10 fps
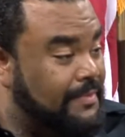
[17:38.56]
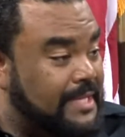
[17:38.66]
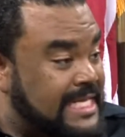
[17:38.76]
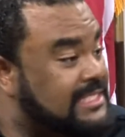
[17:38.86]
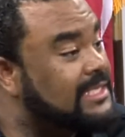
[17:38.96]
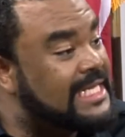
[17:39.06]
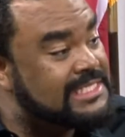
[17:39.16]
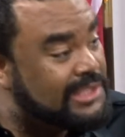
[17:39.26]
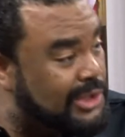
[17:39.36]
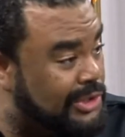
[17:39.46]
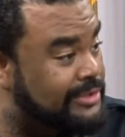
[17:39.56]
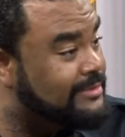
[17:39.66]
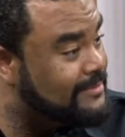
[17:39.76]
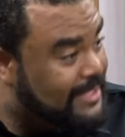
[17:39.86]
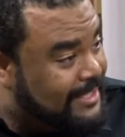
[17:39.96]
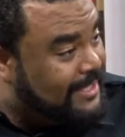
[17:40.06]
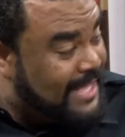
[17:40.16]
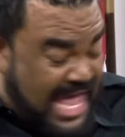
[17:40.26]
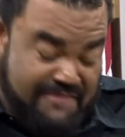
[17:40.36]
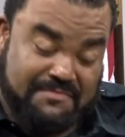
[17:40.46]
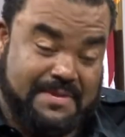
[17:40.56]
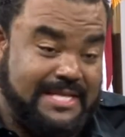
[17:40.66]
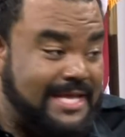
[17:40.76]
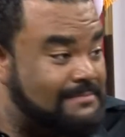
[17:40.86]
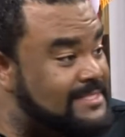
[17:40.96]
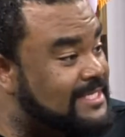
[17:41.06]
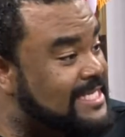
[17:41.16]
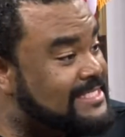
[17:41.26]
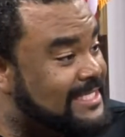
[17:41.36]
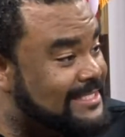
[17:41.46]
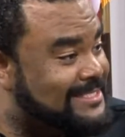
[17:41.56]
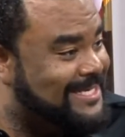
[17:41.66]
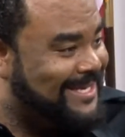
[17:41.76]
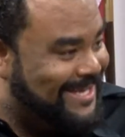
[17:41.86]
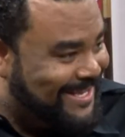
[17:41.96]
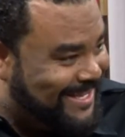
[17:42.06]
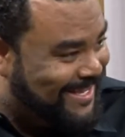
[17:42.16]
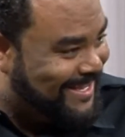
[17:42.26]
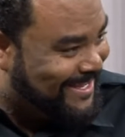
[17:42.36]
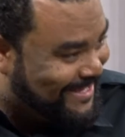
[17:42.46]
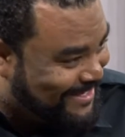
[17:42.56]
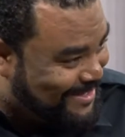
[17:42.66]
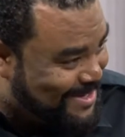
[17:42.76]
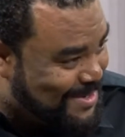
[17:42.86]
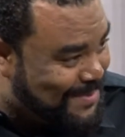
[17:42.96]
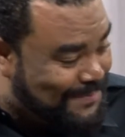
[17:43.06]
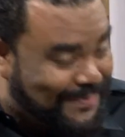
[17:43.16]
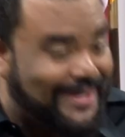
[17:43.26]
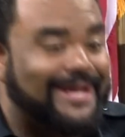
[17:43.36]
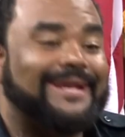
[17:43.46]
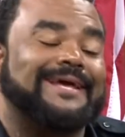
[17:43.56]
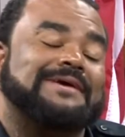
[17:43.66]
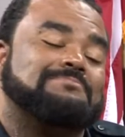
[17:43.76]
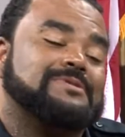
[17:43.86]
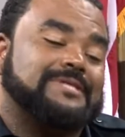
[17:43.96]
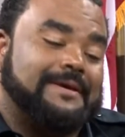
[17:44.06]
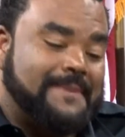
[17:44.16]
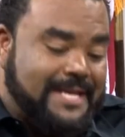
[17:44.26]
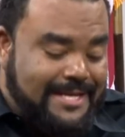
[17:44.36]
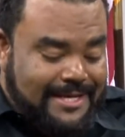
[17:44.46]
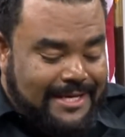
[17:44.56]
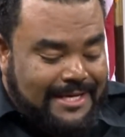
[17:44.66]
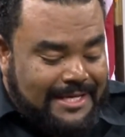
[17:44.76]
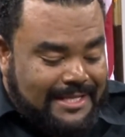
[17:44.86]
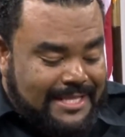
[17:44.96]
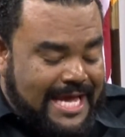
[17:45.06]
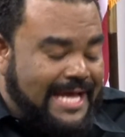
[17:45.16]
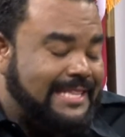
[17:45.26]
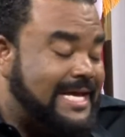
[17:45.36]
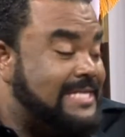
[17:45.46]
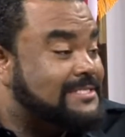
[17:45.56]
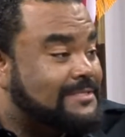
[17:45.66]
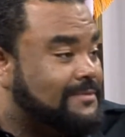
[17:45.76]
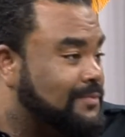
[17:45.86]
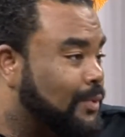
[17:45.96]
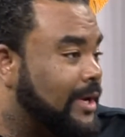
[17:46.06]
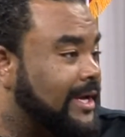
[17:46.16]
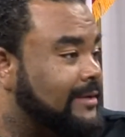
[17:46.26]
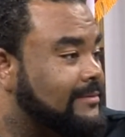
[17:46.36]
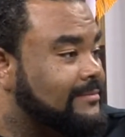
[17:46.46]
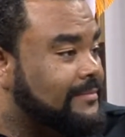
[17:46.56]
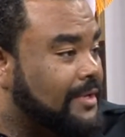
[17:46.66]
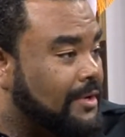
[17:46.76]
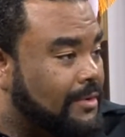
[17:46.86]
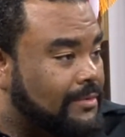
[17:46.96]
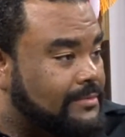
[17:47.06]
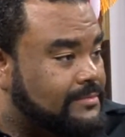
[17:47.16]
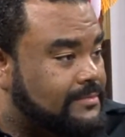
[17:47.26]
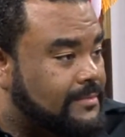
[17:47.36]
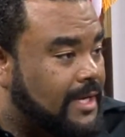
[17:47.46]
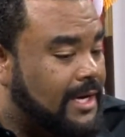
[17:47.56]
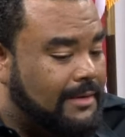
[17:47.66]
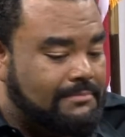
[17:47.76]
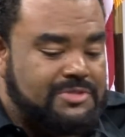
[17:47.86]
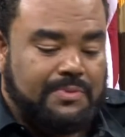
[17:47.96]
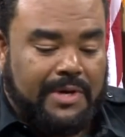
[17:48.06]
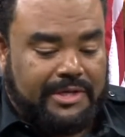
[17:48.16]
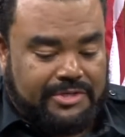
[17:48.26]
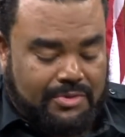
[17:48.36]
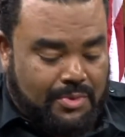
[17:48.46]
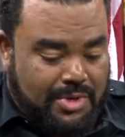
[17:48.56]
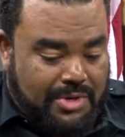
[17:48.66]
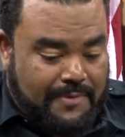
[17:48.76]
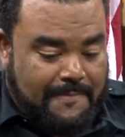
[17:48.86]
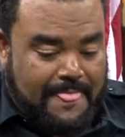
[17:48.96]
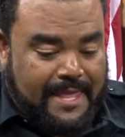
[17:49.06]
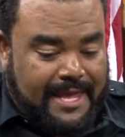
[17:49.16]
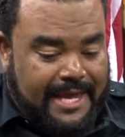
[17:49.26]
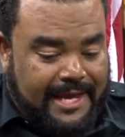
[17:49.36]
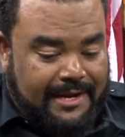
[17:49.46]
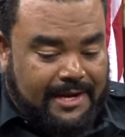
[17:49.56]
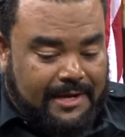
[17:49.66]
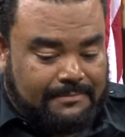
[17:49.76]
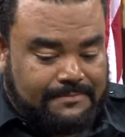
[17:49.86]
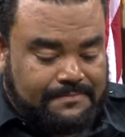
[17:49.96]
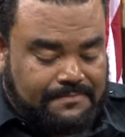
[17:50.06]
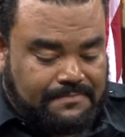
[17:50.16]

that's a lesson learned. Haven't made that mistake since, but it was, that's what, swearing to your own hurt. And